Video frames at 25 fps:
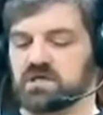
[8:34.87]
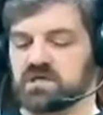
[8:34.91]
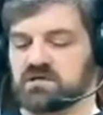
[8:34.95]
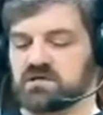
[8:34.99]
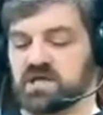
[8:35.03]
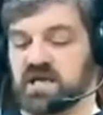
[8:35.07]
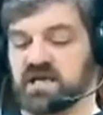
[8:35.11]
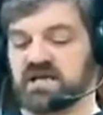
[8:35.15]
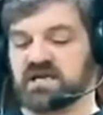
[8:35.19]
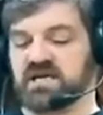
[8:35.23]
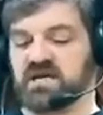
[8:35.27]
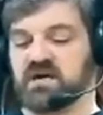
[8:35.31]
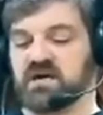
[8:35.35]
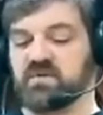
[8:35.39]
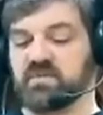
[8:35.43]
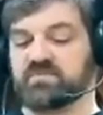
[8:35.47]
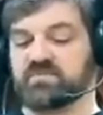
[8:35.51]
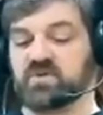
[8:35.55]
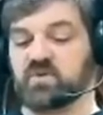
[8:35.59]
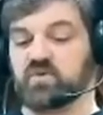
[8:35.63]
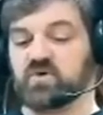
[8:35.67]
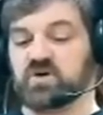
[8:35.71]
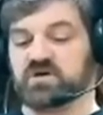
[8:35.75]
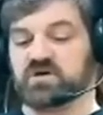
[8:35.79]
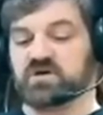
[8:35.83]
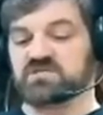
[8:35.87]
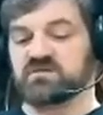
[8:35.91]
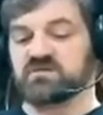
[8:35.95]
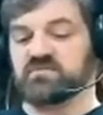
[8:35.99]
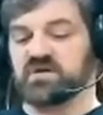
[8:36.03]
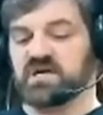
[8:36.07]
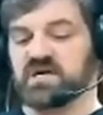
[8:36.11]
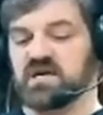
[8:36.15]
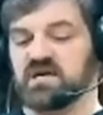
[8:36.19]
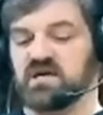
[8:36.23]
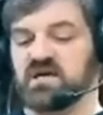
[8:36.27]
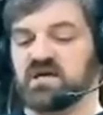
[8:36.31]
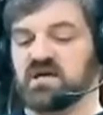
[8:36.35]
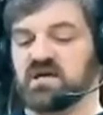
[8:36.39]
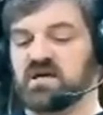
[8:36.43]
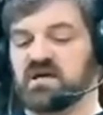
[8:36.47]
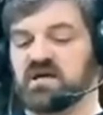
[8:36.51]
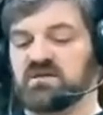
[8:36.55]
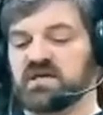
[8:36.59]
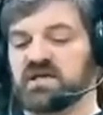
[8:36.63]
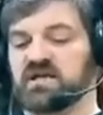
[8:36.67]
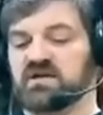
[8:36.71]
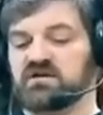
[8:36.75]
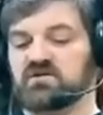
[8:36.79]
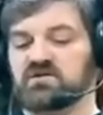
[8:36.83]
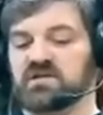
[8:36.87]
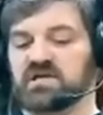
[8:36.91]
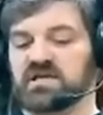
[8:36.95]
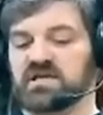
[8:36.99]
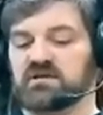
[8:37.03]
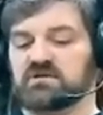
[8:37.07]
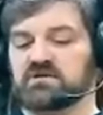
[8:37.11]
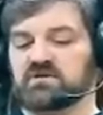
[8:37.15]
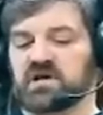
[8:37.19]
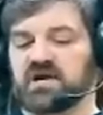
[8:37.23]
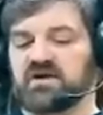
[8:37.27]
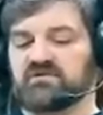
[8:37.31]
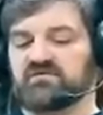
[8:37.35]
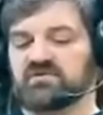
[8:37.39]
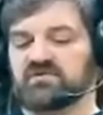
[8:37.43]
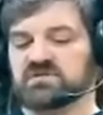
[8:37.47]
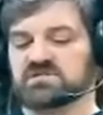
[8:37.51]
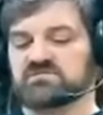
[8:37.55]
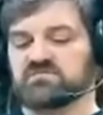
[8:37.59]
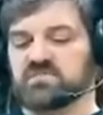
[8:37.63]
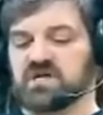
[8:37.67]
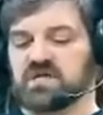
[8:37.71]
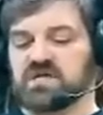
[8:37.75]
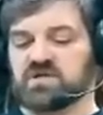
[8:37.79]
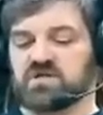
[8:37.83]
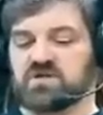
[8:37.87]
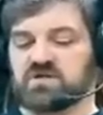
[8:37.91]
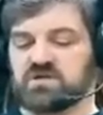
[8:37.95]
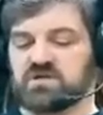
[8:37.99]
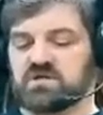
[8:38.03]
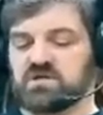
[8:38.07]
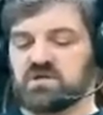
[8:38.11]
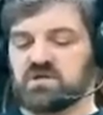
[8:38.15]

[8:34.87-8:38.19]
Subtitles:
kind of gum up the works a bit. They don't let it travel as much.